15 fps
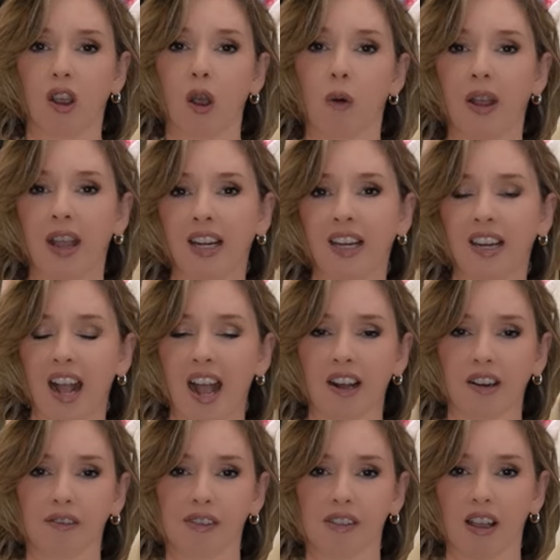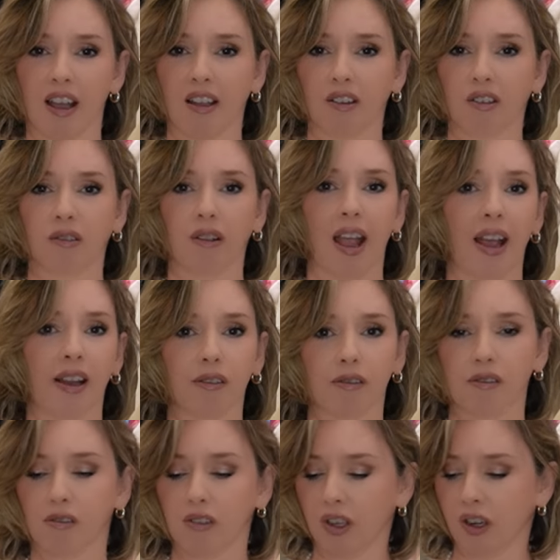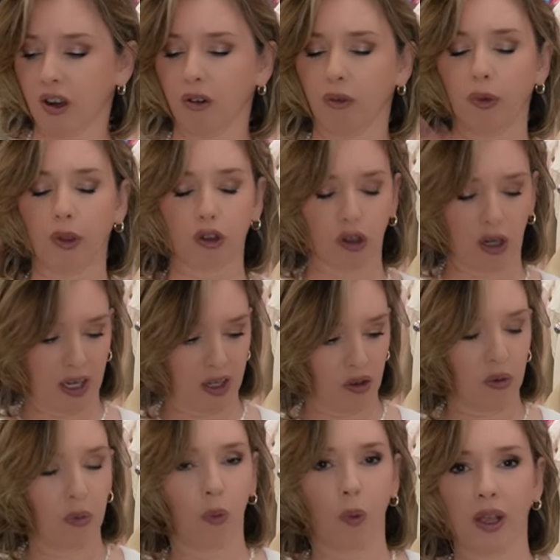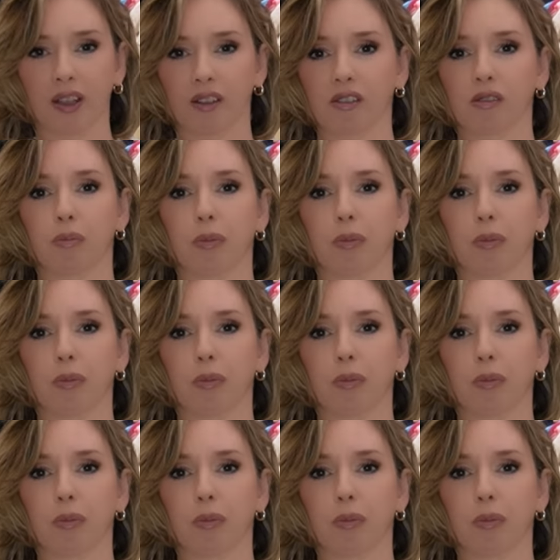go in and out of style as, you know, the trend winds